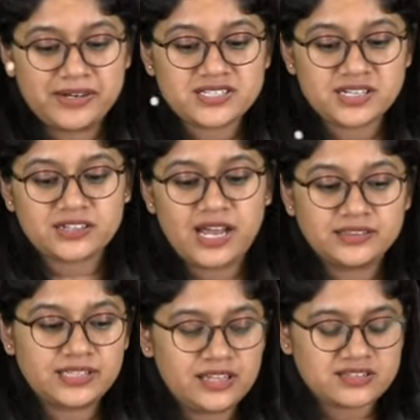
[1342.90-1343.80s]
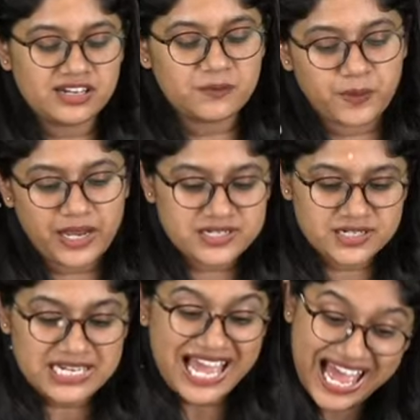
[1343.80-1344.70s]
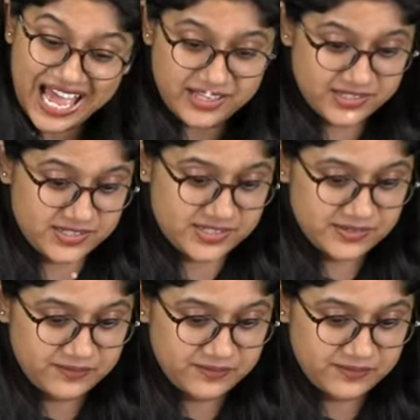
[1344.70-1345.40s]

Makar Sankranti is celebrated as,